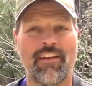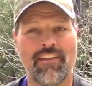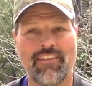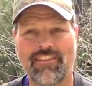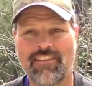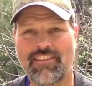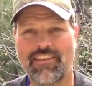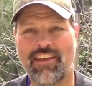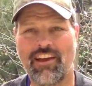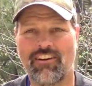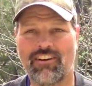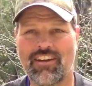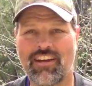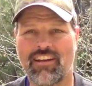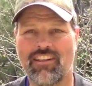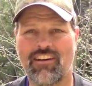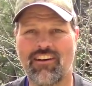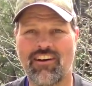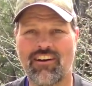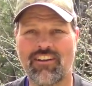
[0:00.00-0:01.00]
It's Kel
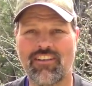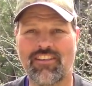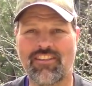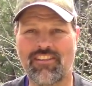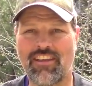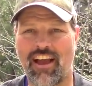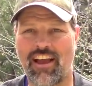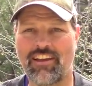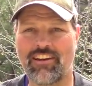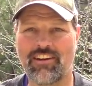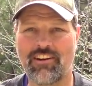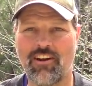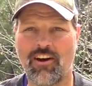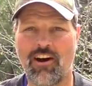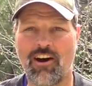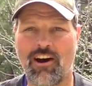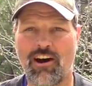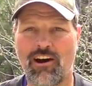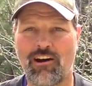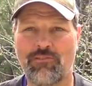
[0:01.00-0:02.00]
Kellogg signing
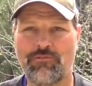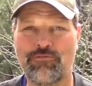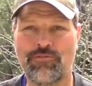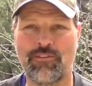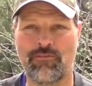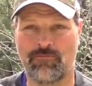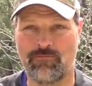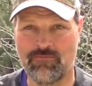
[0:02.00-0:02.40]
off.